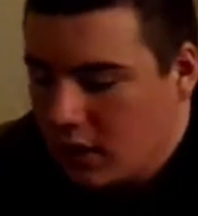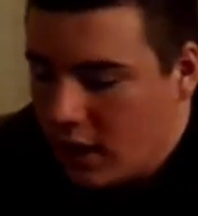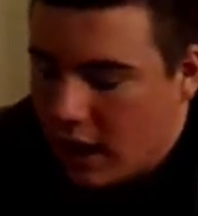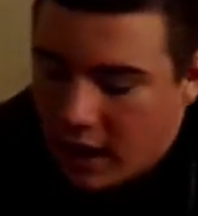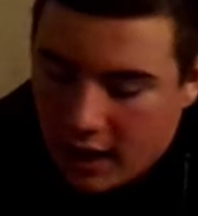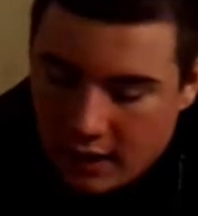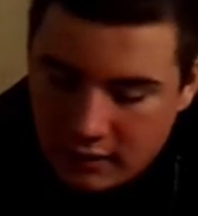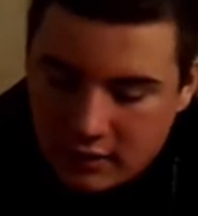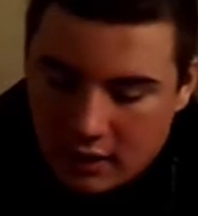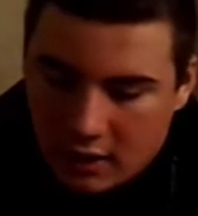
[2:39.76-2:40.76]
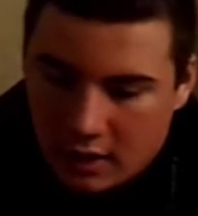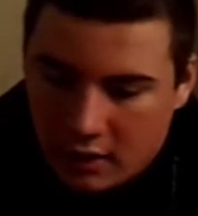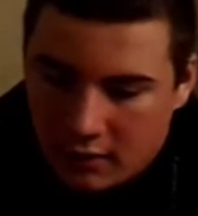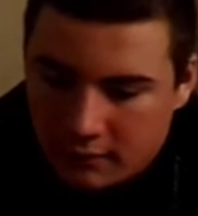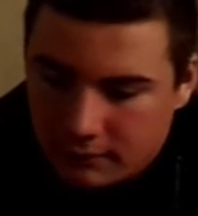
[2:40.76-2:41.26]
And,
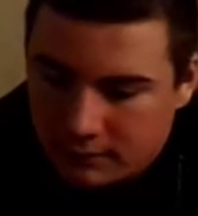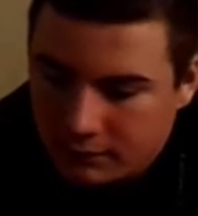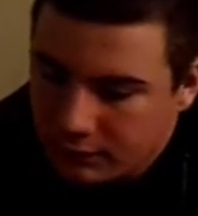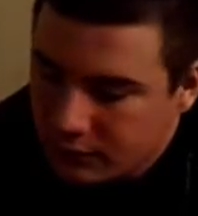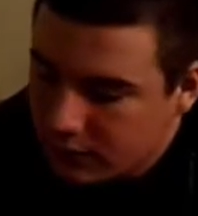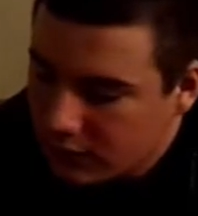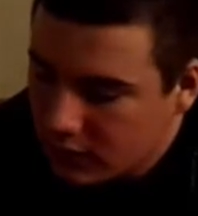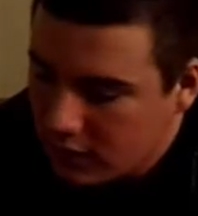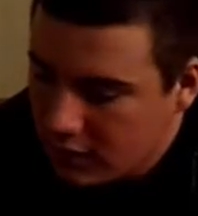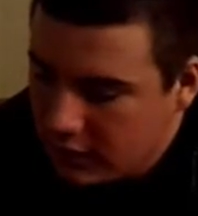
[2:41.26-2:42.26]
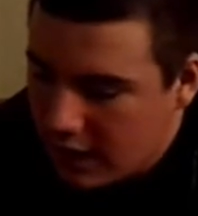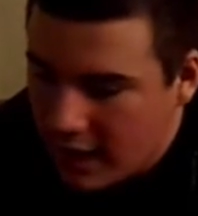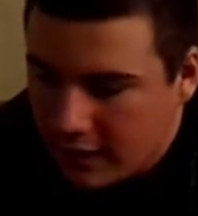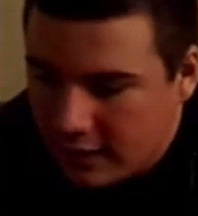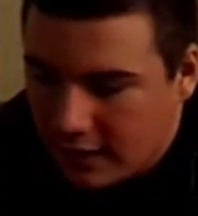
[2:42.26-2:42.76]
and
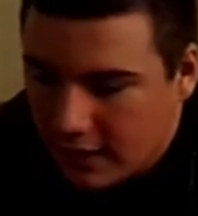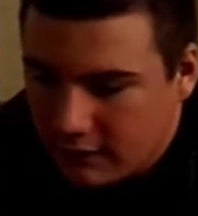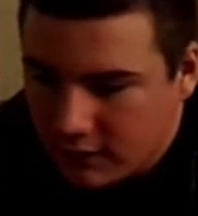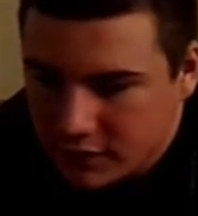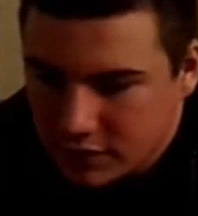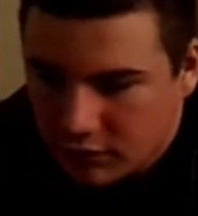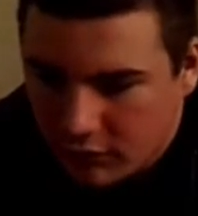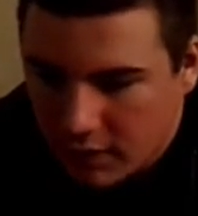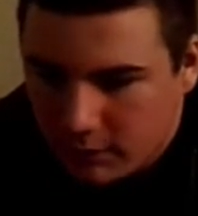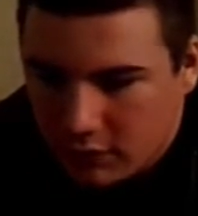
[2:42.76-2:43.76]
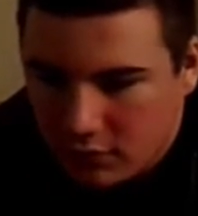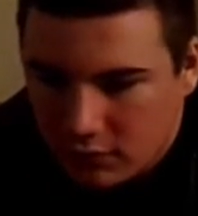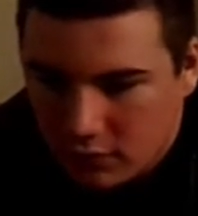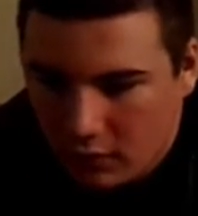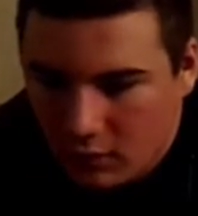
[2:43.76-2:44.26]
then I gotta finish a script,
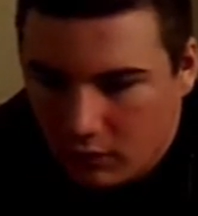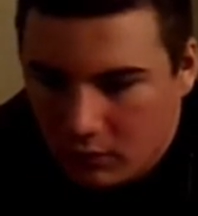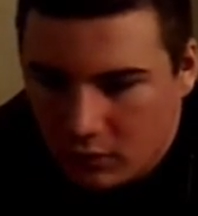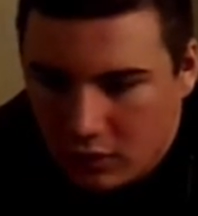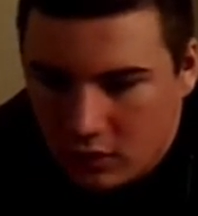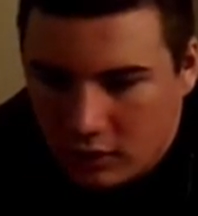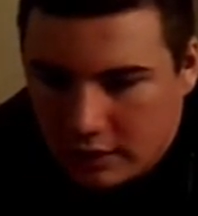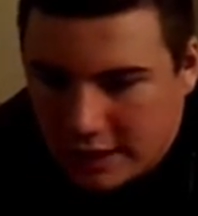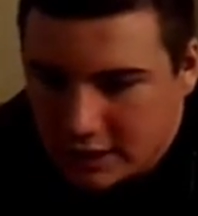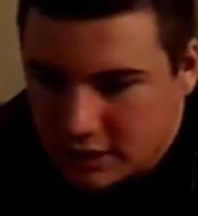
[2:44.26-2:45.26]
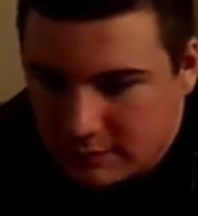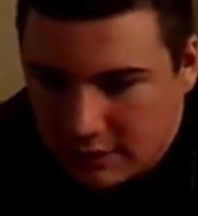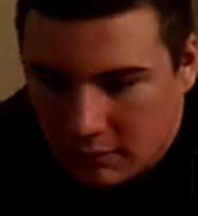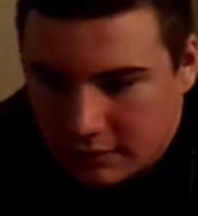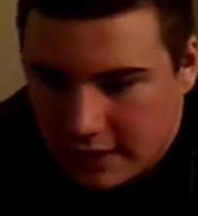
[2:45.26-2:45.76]
so I should be
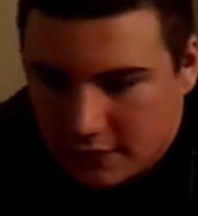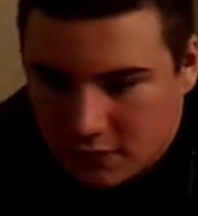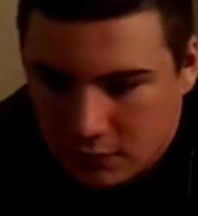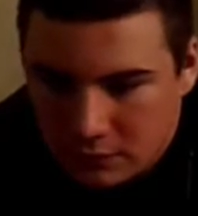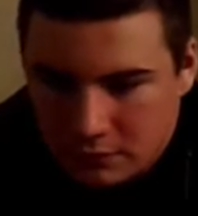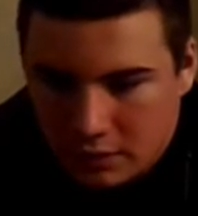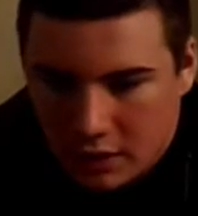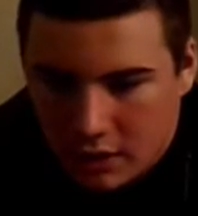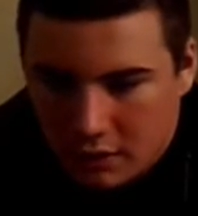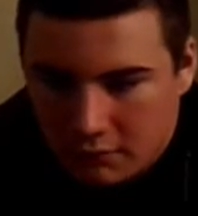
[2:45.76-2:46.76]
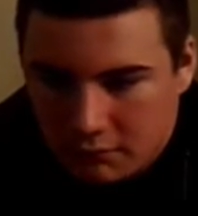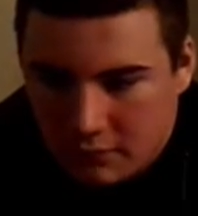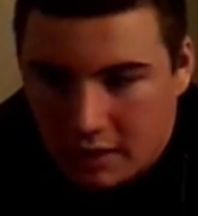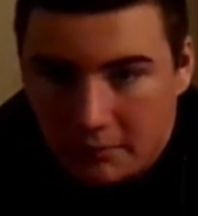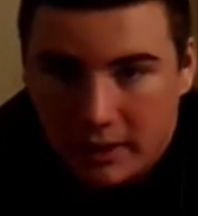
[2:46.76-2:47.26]
done with that soon.
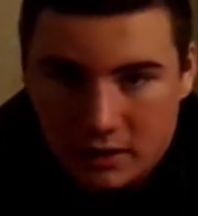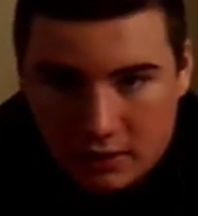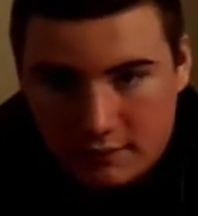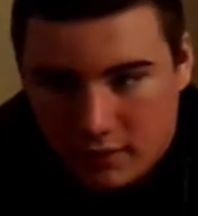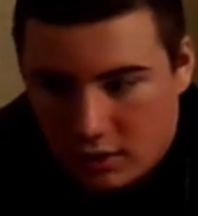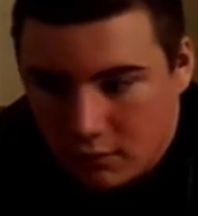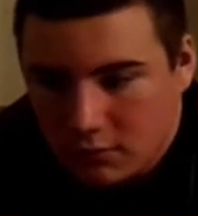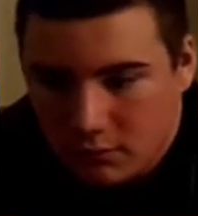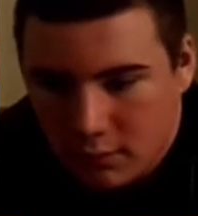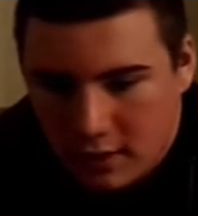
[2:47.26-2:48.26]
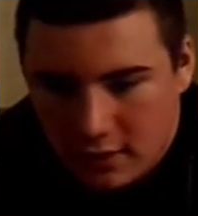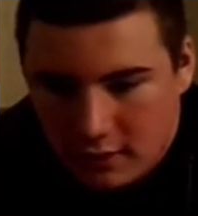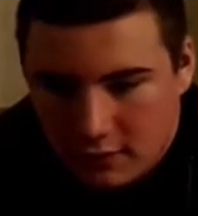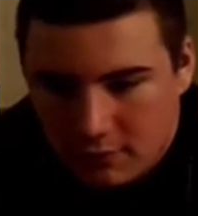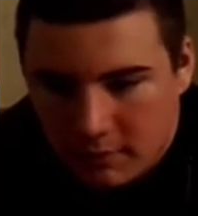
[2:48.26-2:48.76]
I'll make another video when it
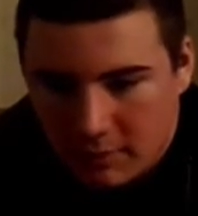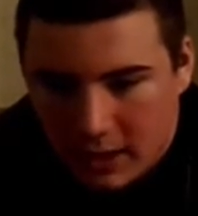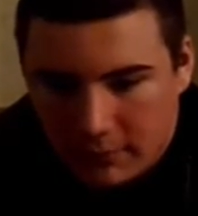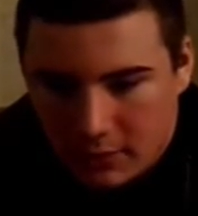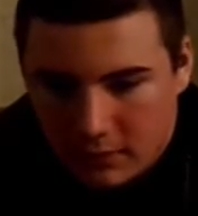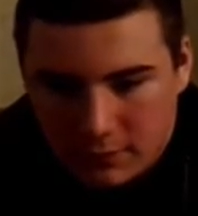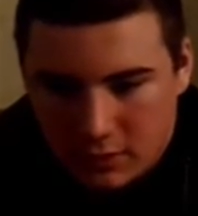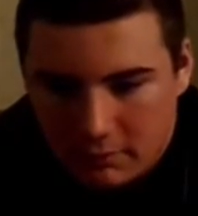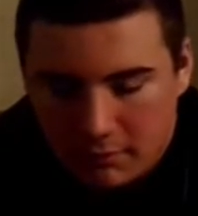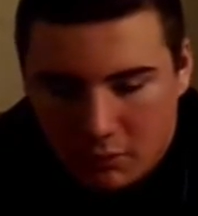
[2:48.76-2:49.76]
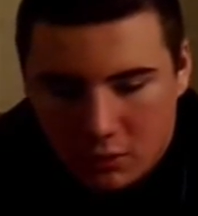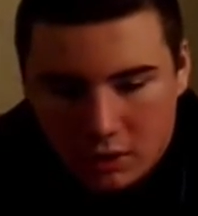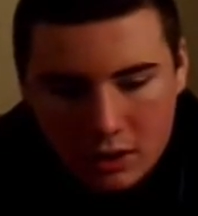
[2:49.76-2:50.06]
is, maybe hyping it up a little bit more.